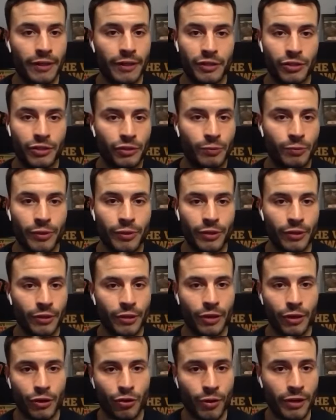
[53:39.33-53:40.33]
It's just been
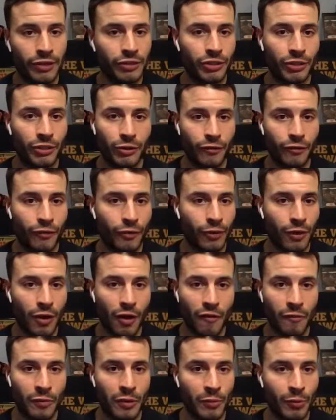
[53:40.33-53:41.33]
a crazy year for a
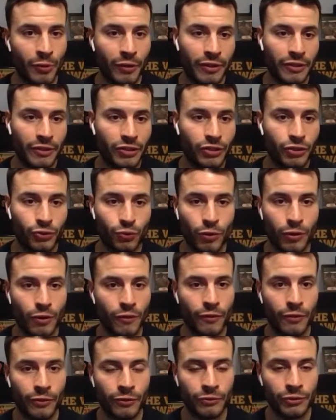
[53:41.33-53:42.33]
lot of people, and just one
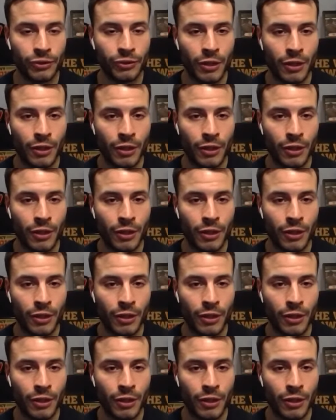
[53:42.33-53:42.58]
of those